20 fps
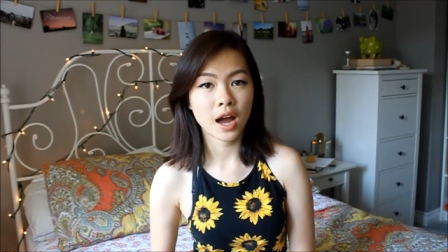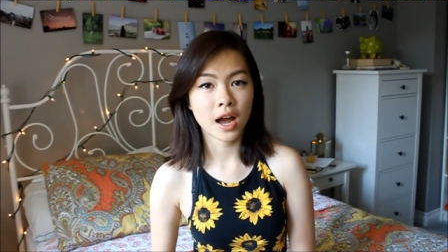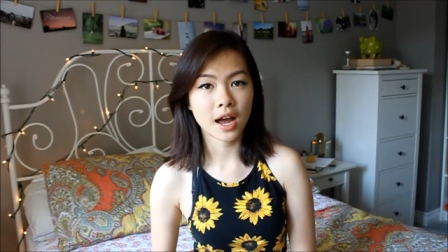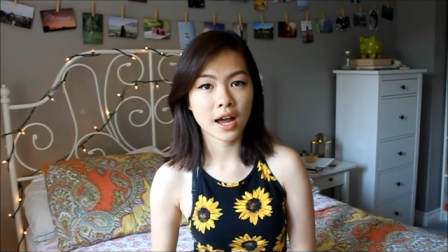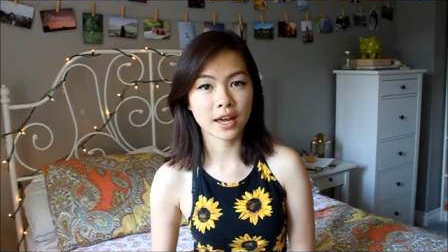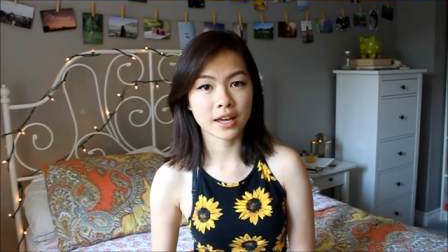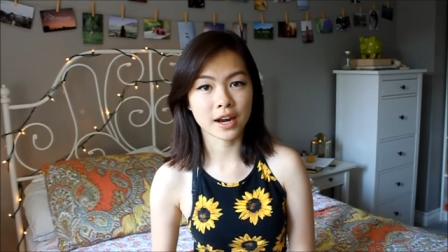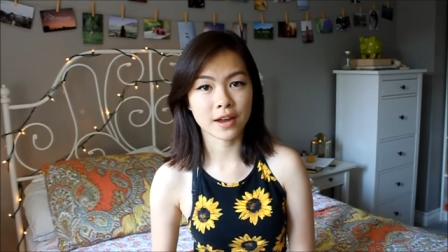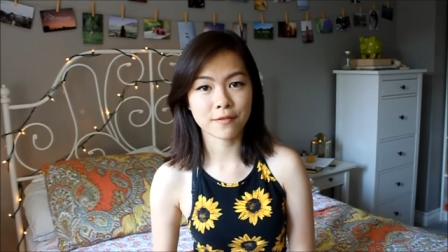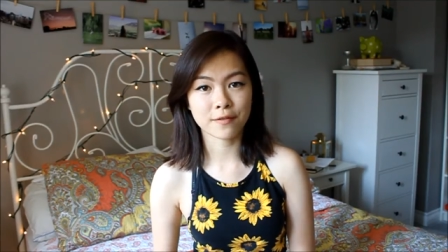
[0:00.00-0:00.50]

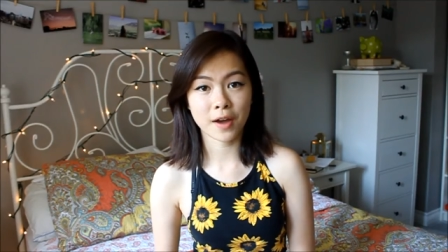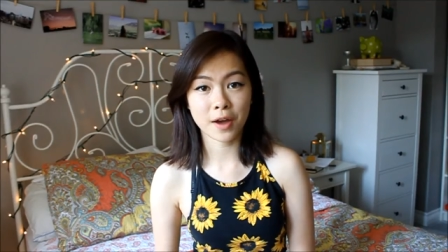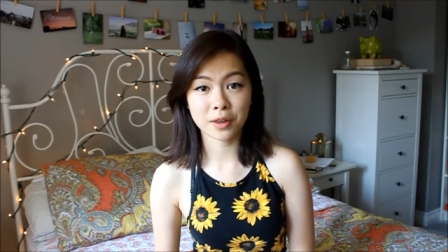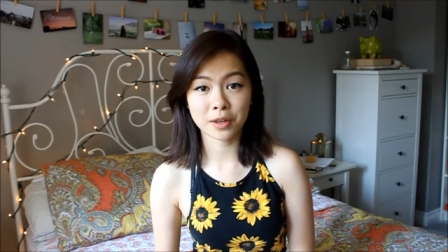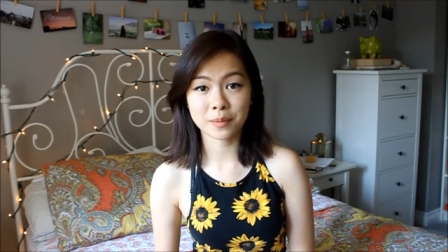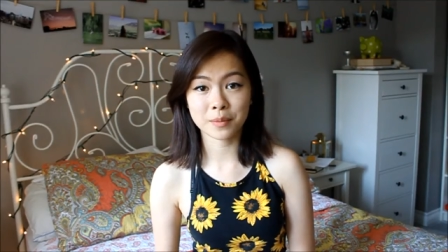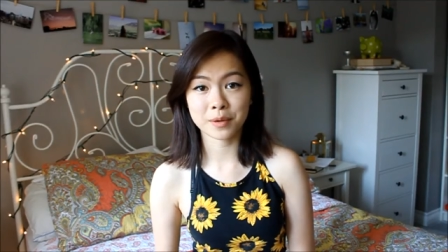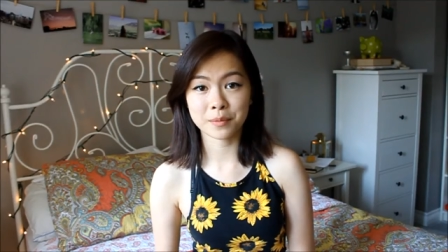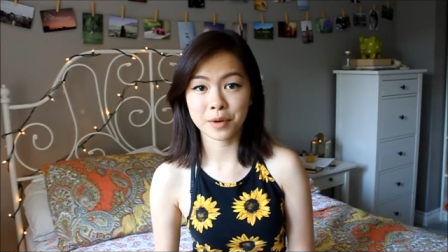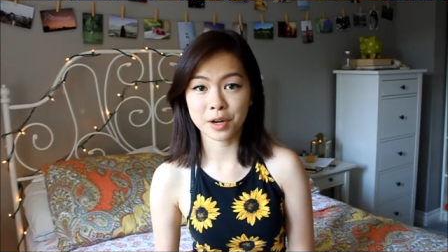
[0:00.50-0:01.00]
and I found
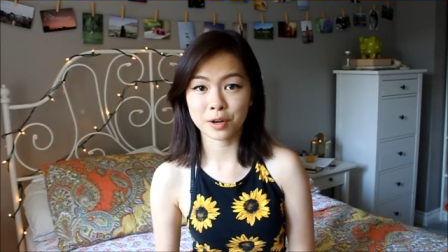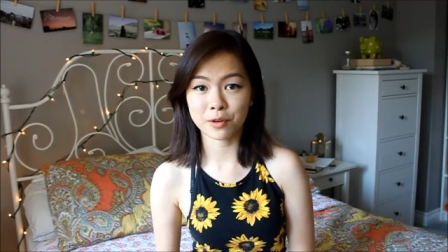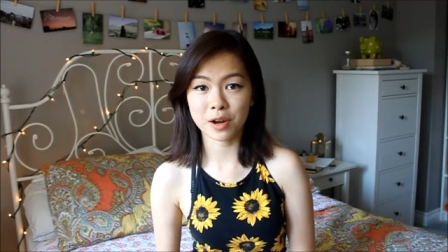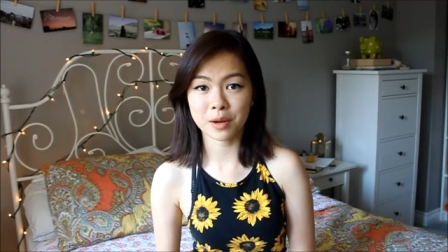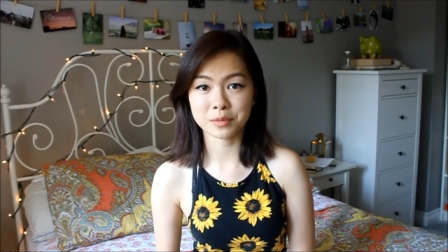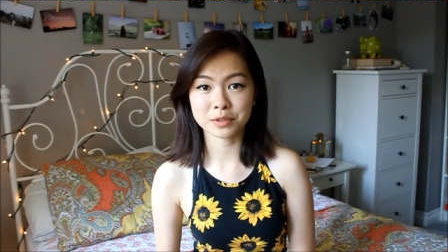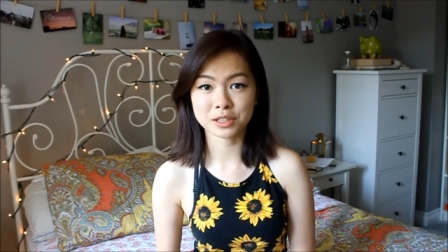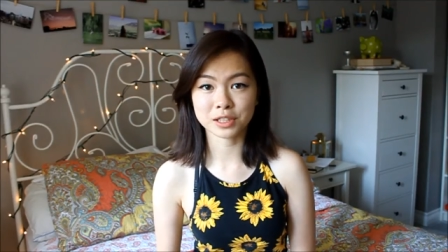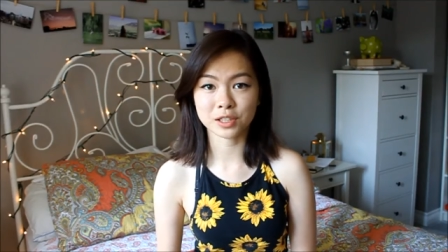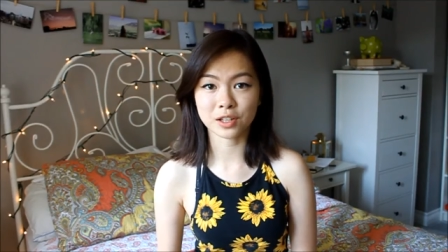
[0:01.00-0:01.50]
them in my
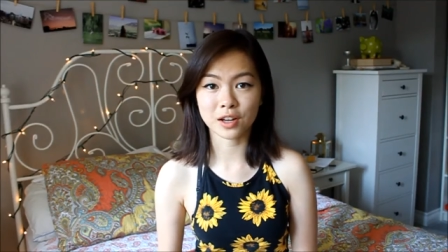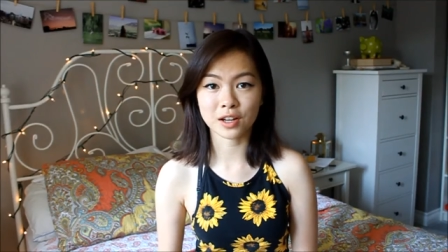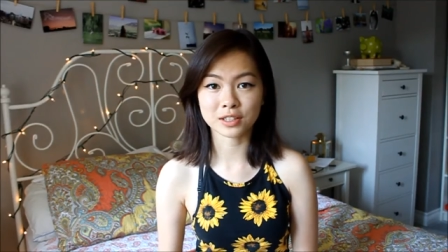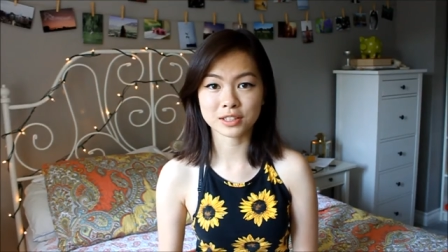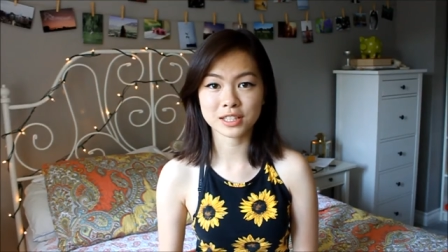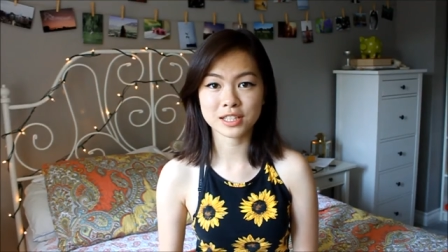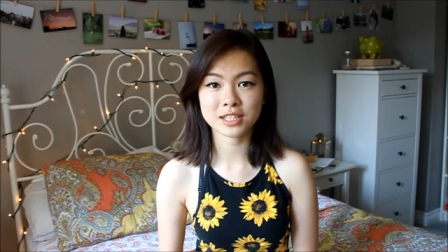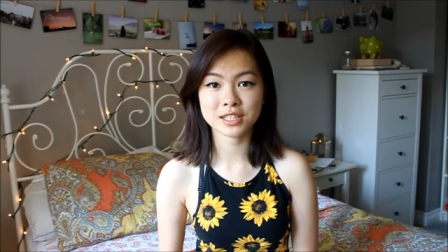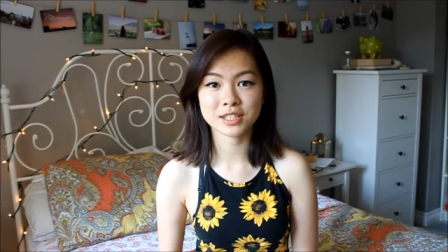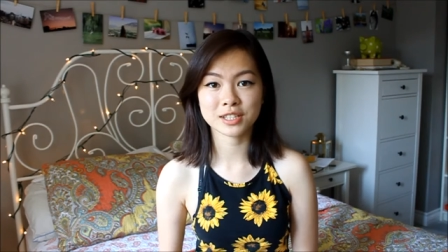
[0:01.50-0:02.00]
grandma's
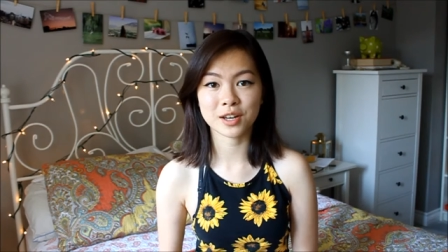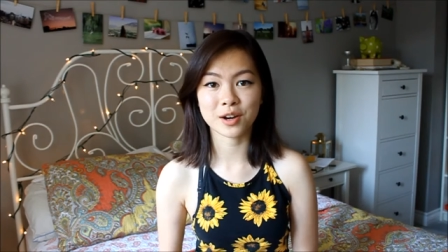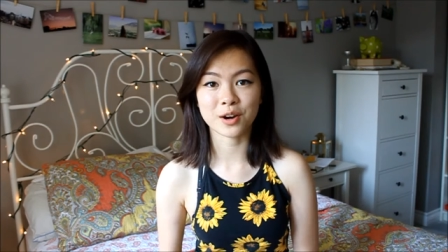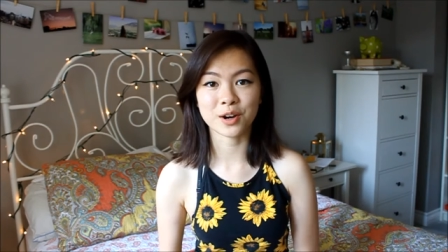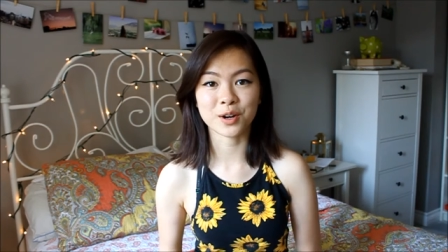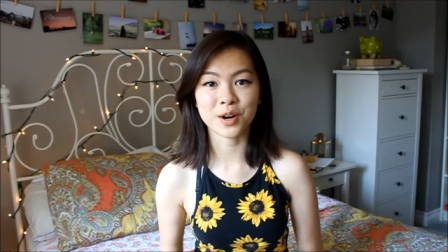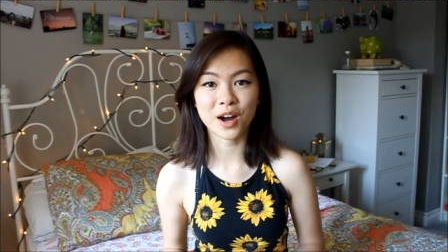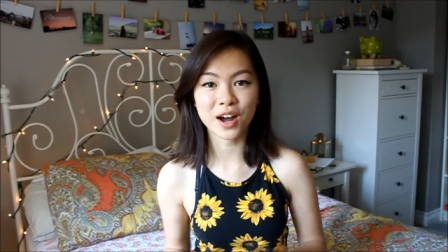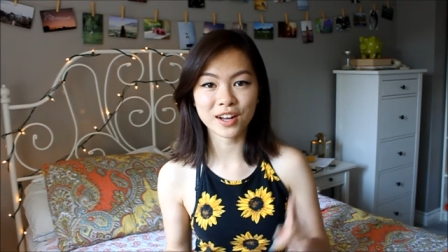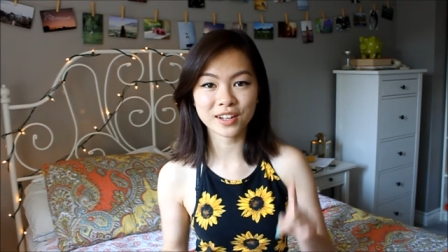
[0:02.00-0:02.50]
closet,
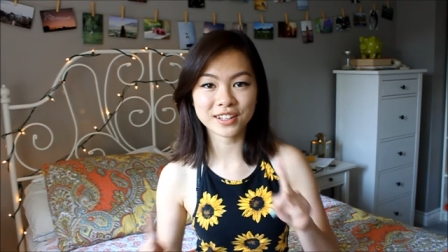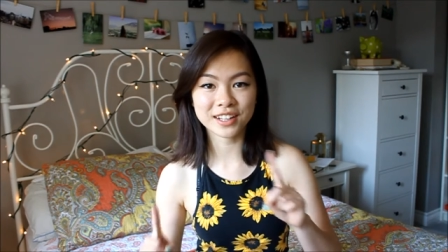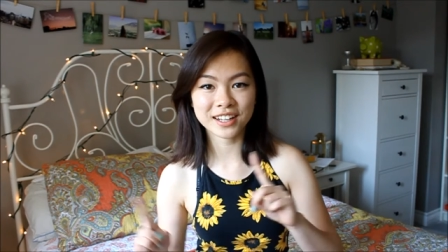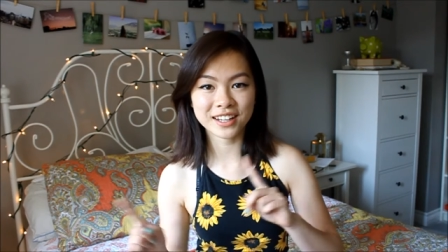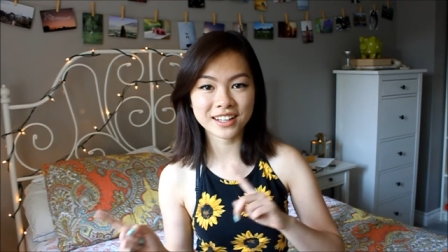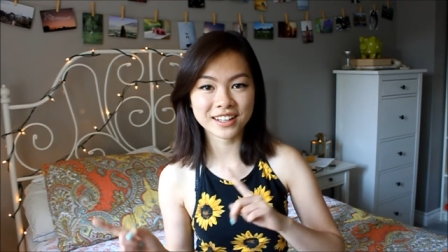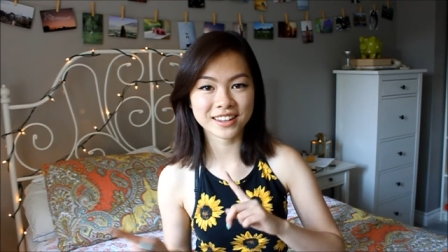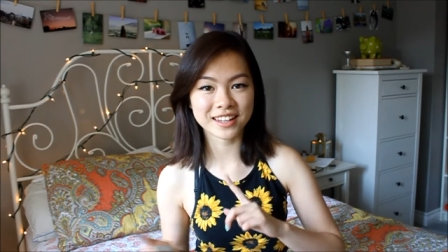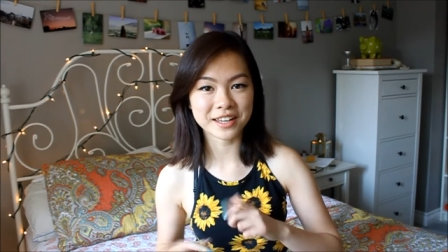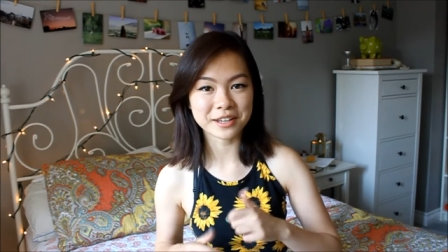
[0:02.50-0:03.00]
so
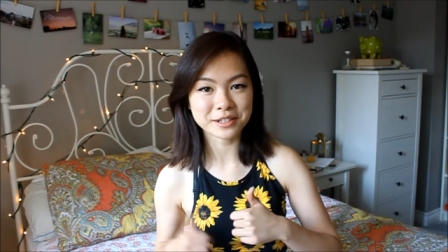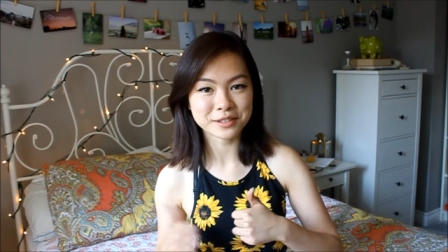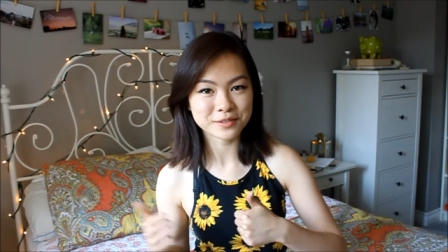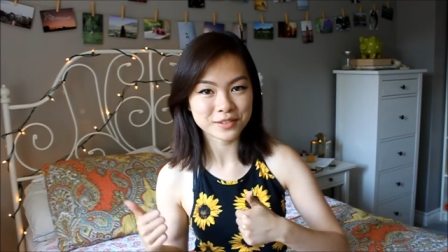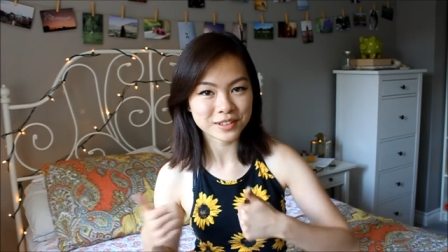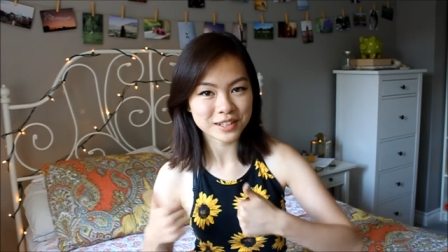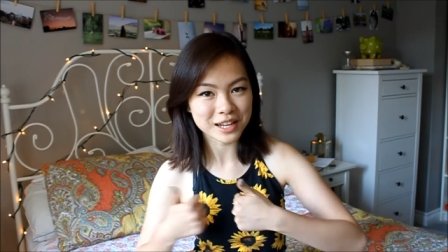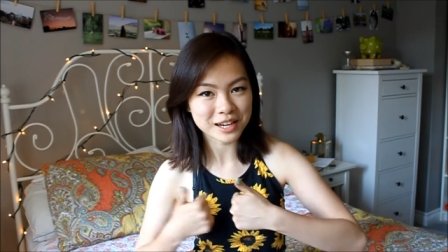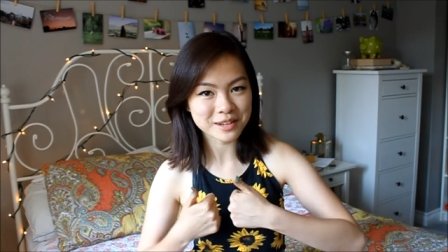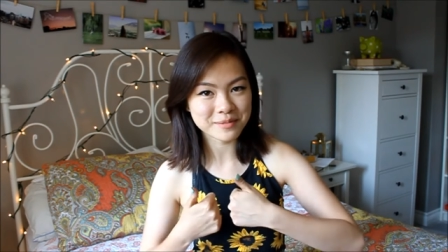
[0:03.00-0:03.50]
holla, thanks for
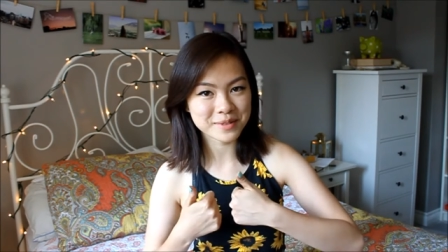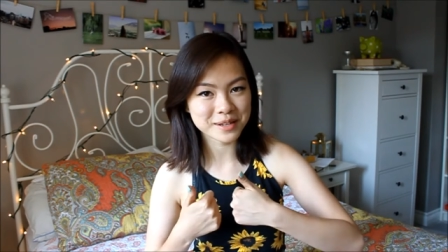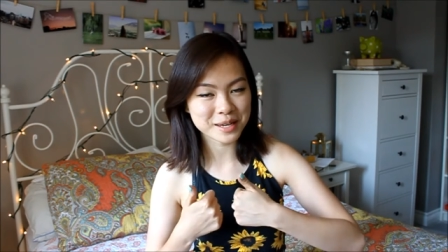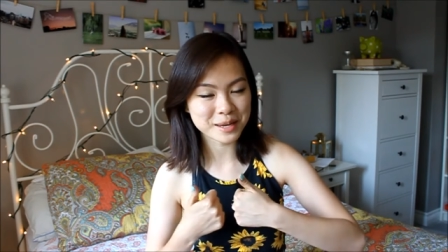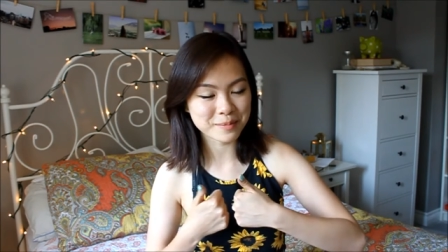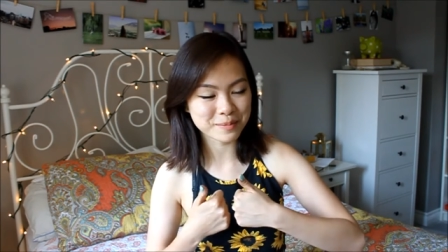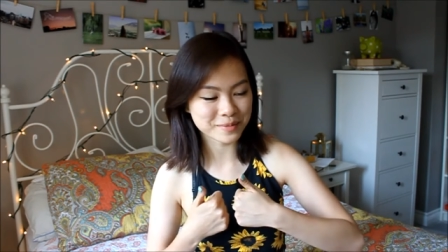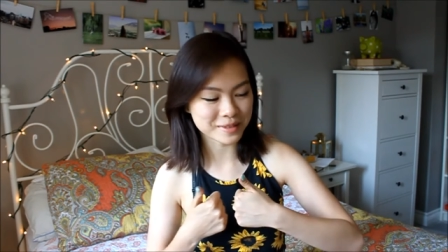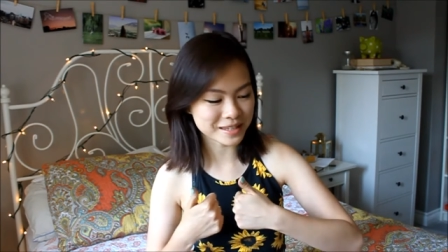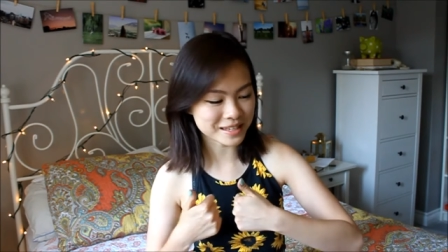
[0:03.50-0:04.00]
letting me
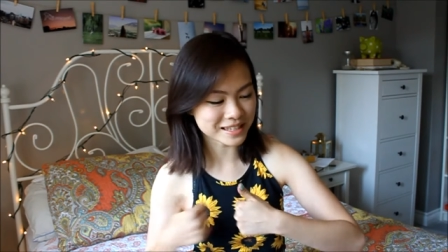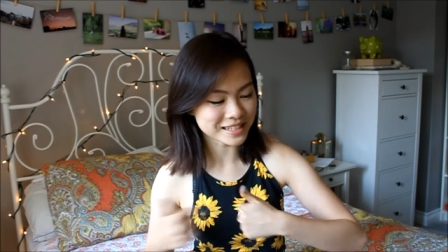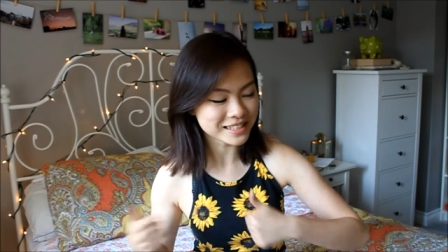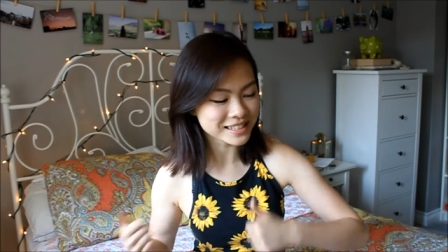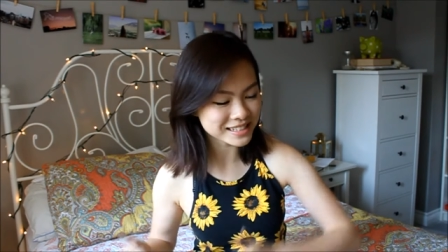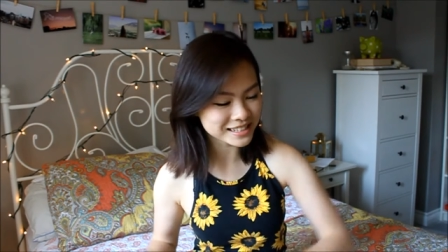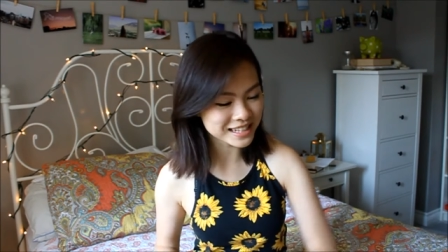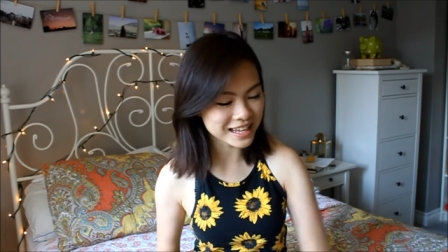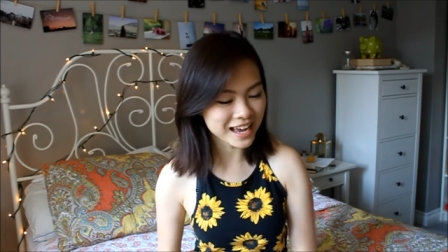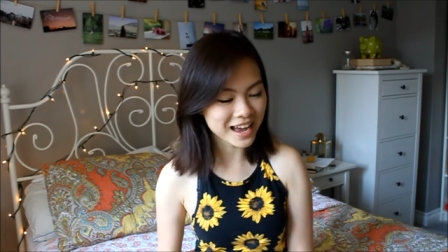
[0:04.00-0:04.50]
keep
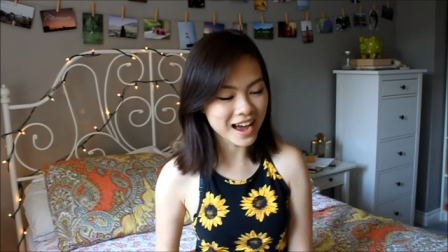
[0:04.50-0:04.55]
these.